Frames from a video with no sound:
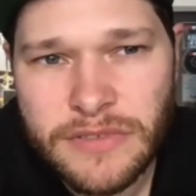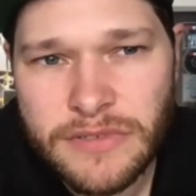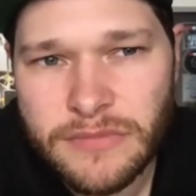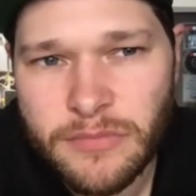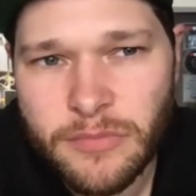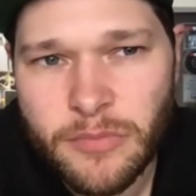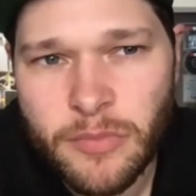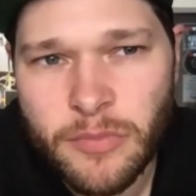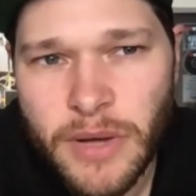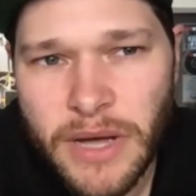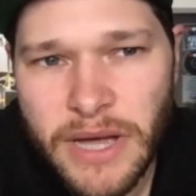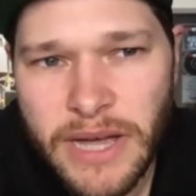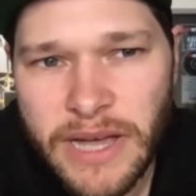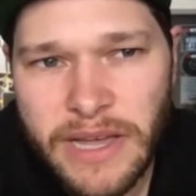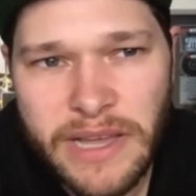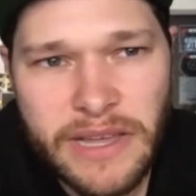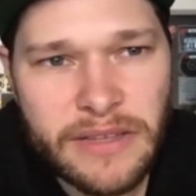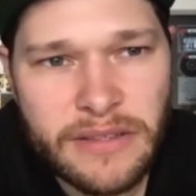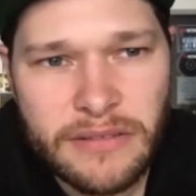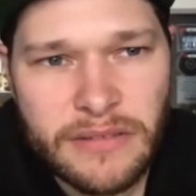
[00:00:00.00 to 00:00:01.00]

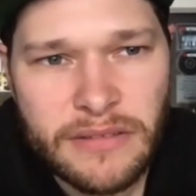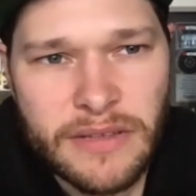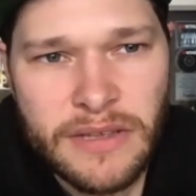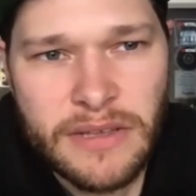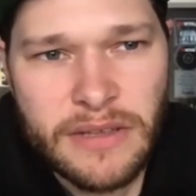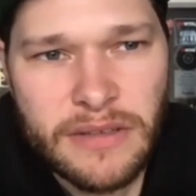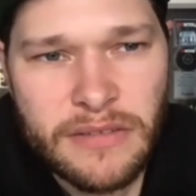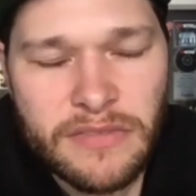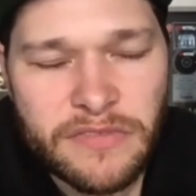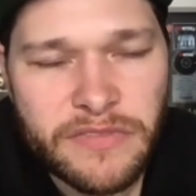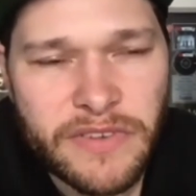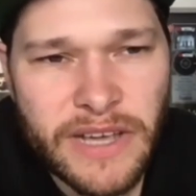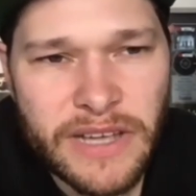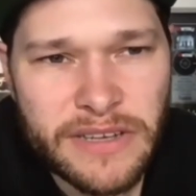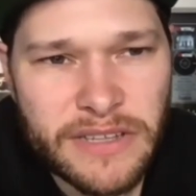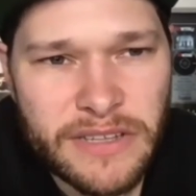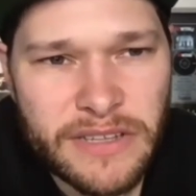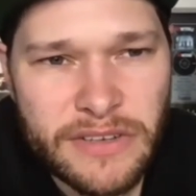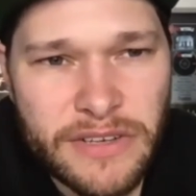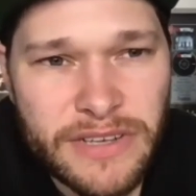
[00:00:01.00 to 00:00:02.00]
by
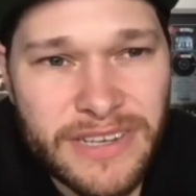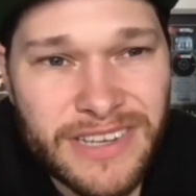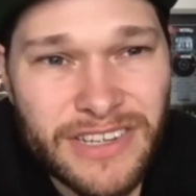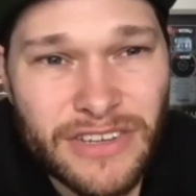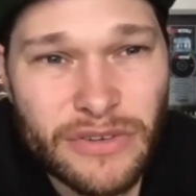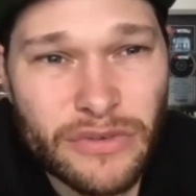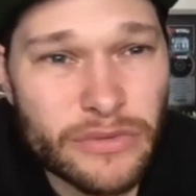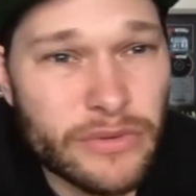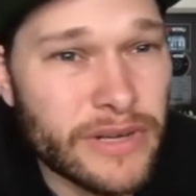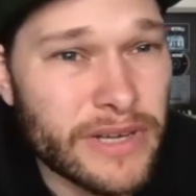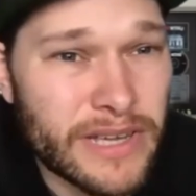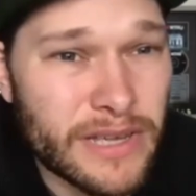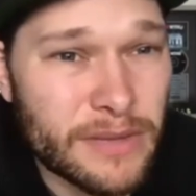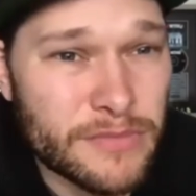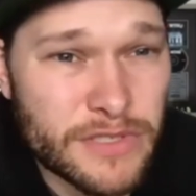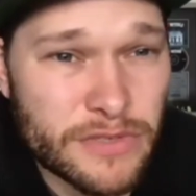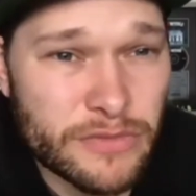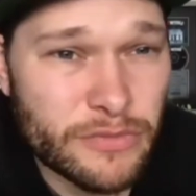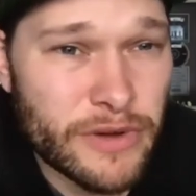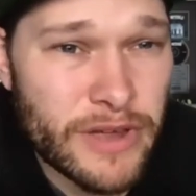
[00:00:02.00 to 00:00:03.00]
finding near
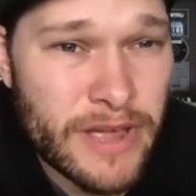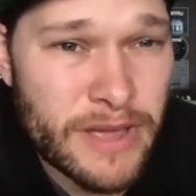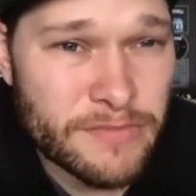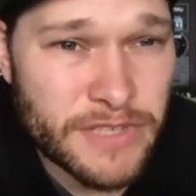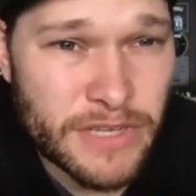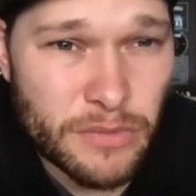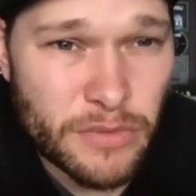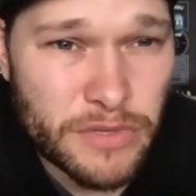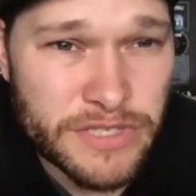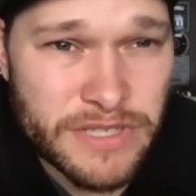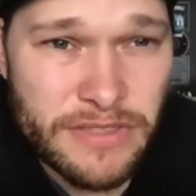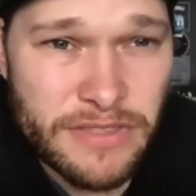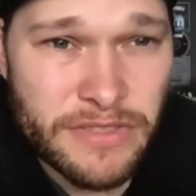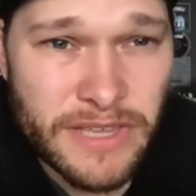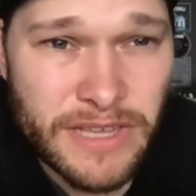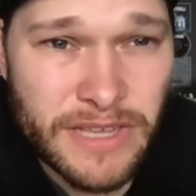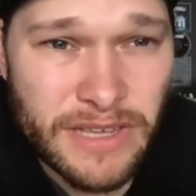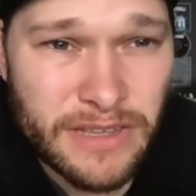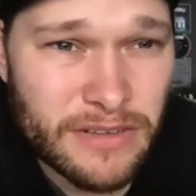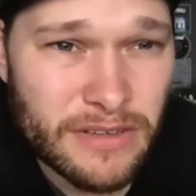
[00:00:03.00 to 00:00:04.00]
rhymes and rhymes I wasn't
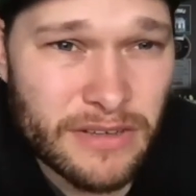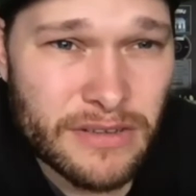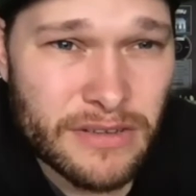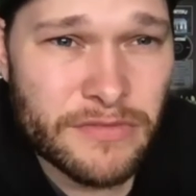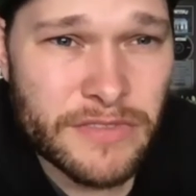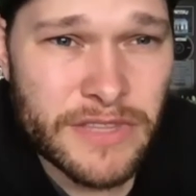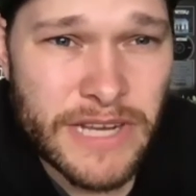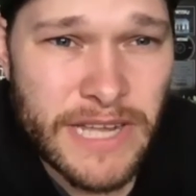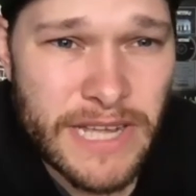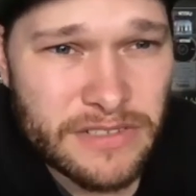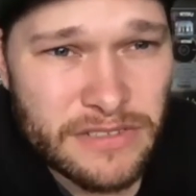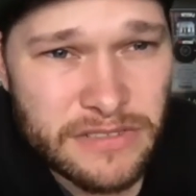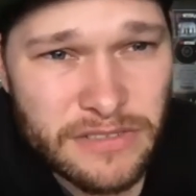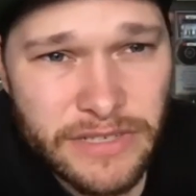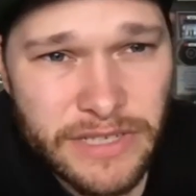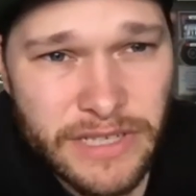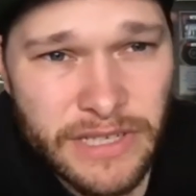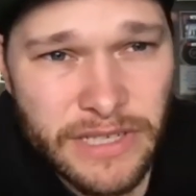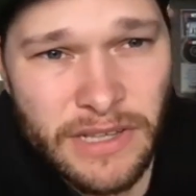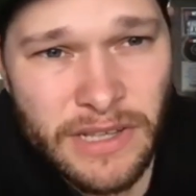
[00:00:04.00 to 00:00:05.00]
thinking of that
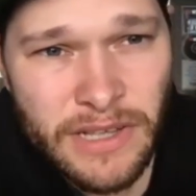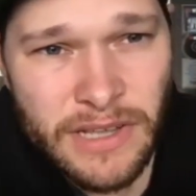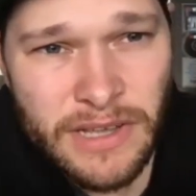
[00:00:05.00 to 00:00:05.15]
actually